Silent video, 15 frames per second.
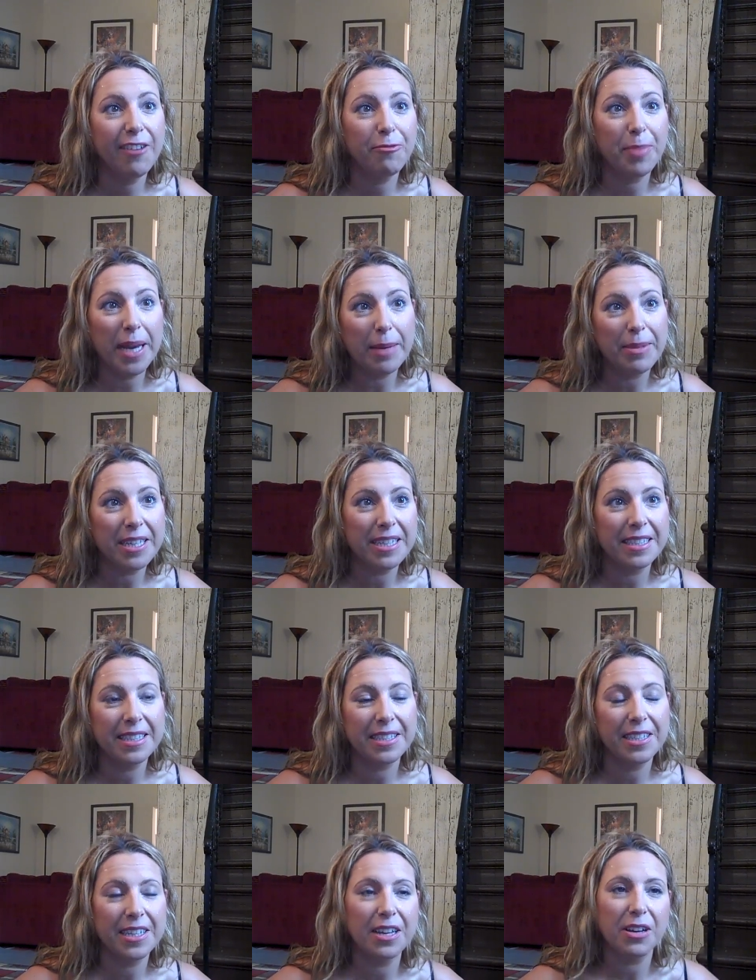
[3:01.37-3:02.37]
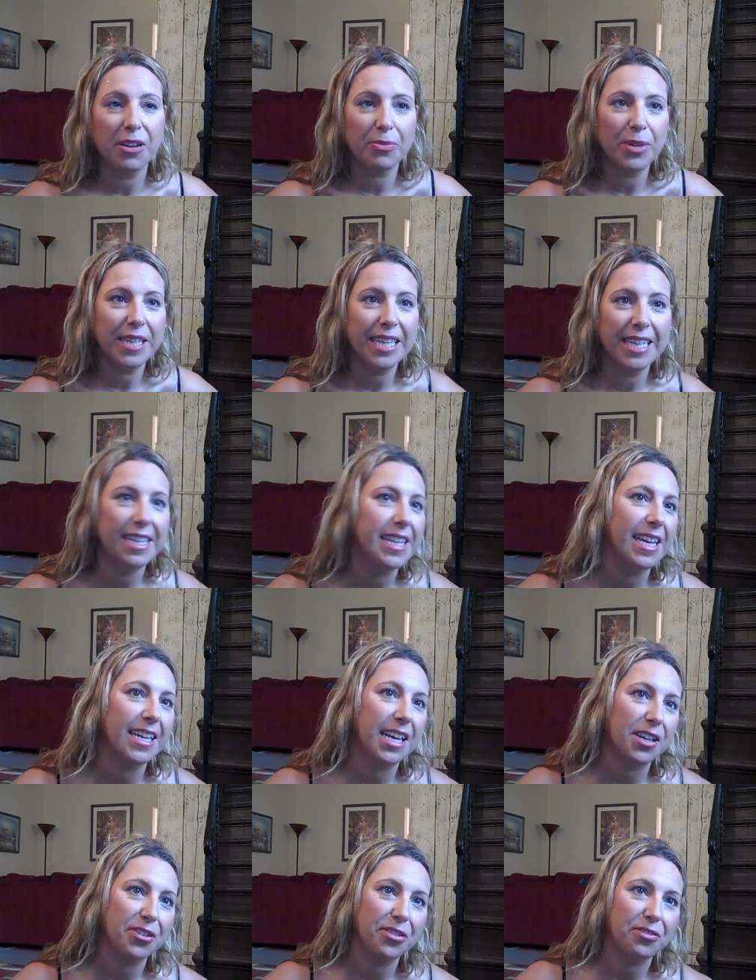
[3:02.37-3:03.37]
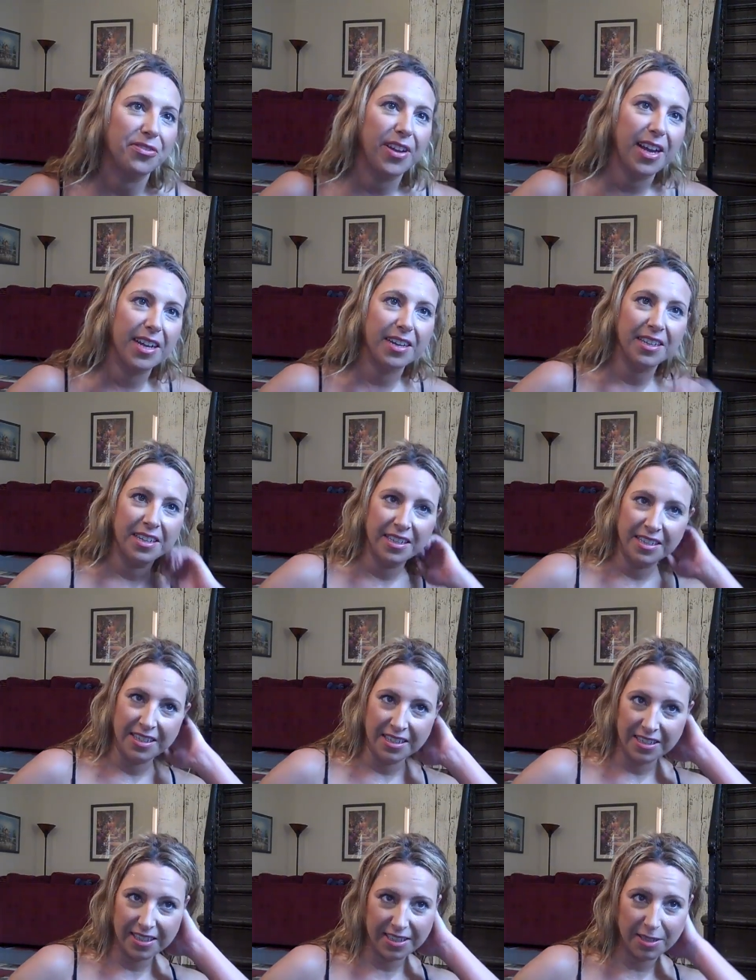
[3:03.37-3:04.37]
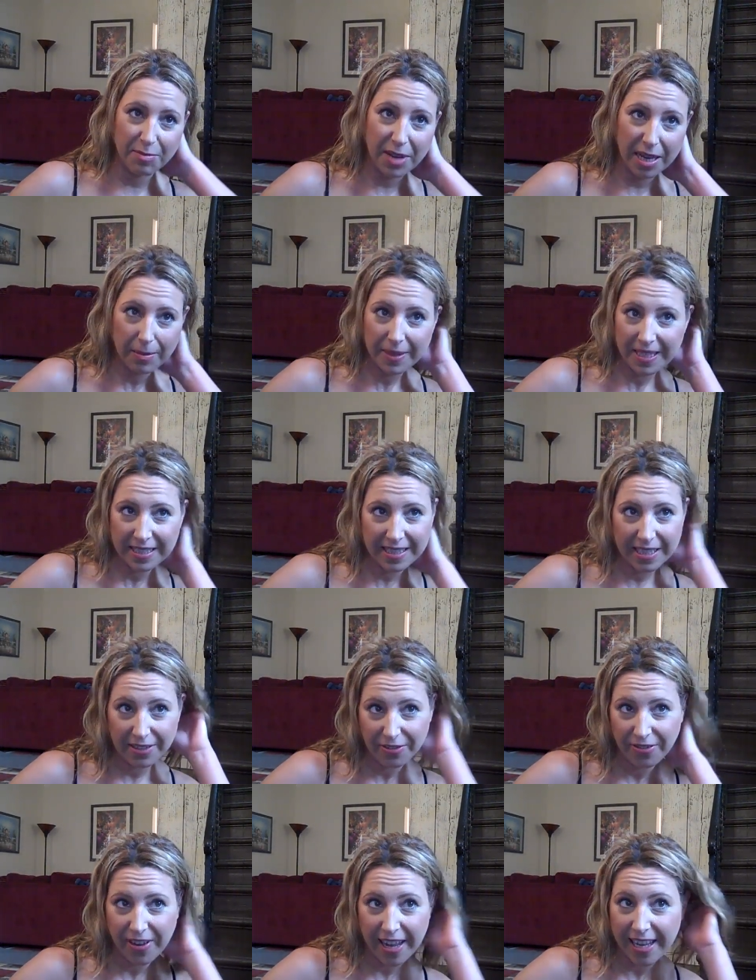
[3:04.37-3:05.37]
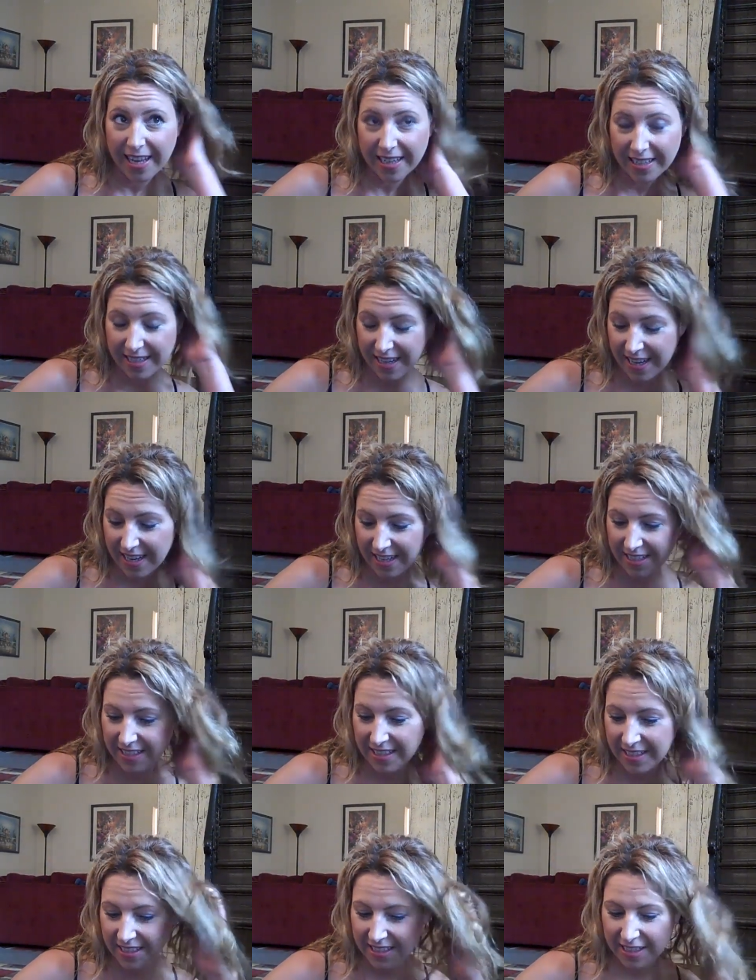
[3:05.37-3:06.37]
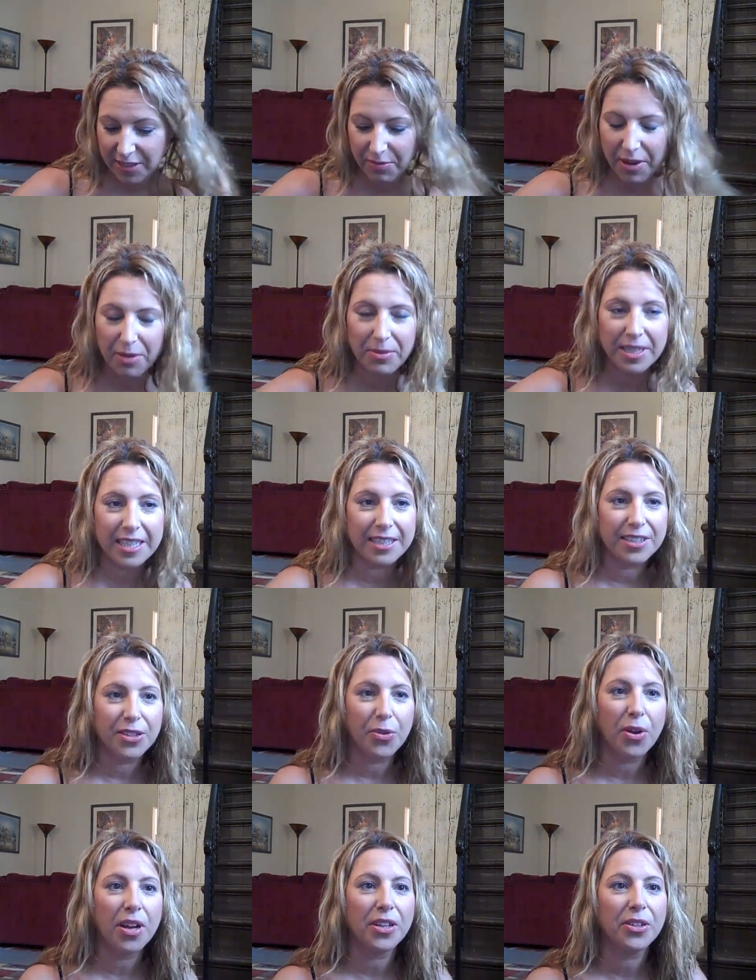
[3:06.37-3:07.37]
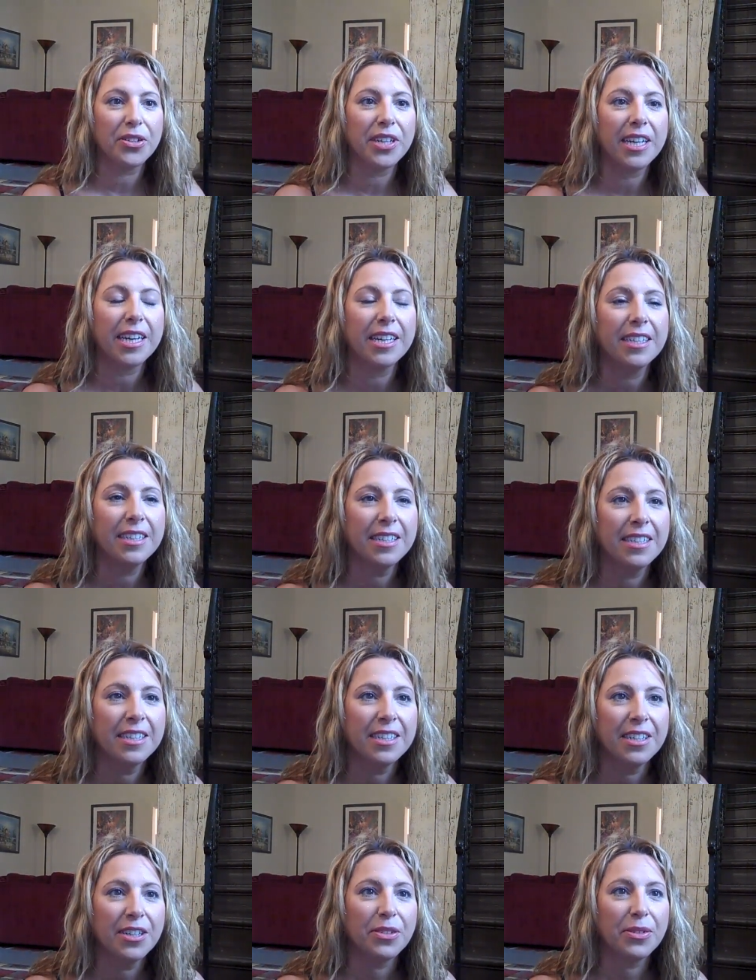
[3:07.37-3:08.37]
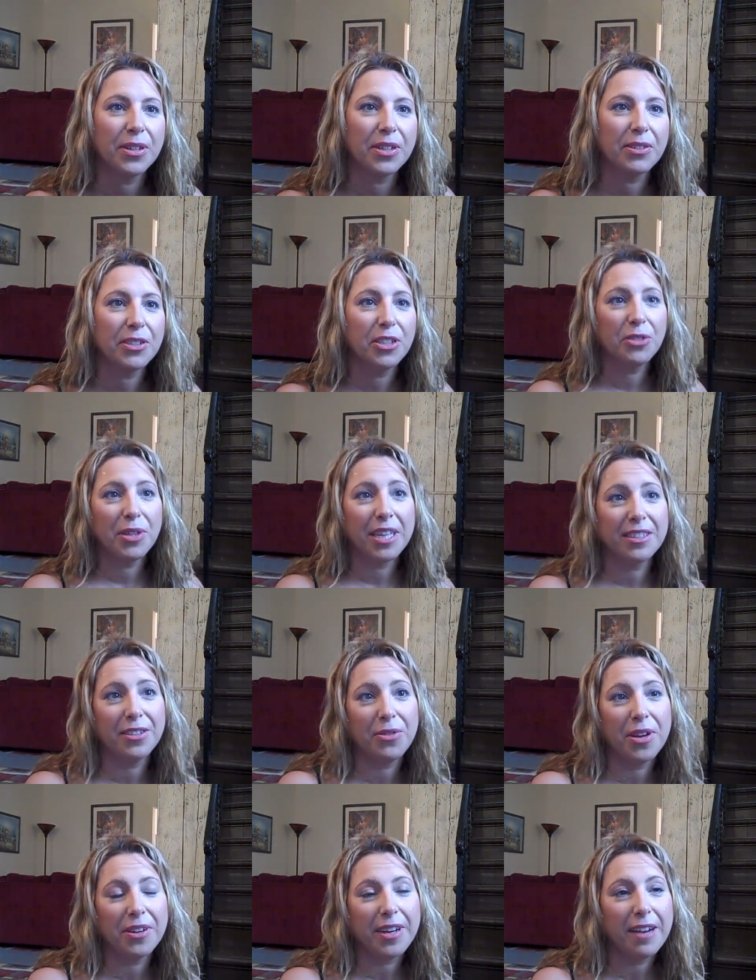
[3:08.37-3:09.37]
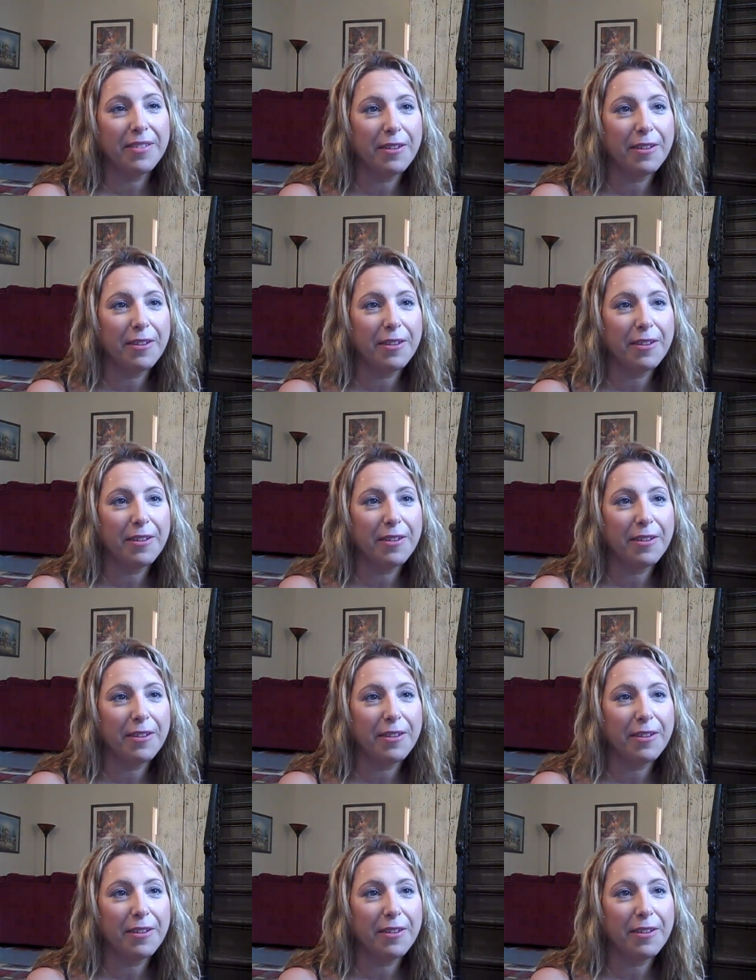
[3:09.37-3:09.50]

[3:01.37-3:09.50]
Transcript: have babies, and we need that extra fat, because the babies need fat, and that's why we get so hungry, or you get so hungry.